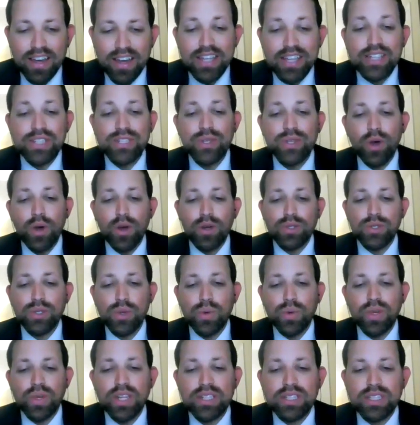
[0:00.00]
he's
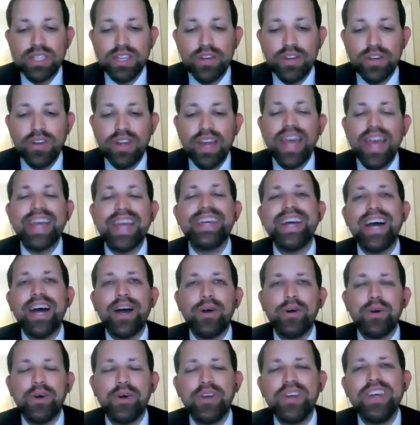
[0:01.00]
also considered a
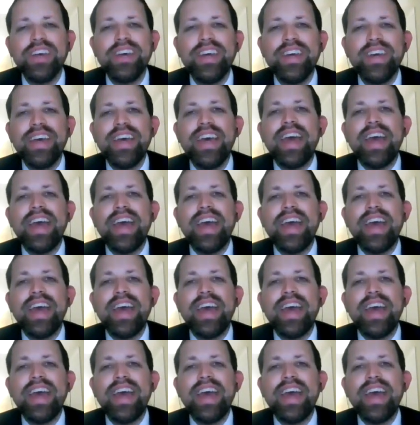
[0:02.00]
Gaon.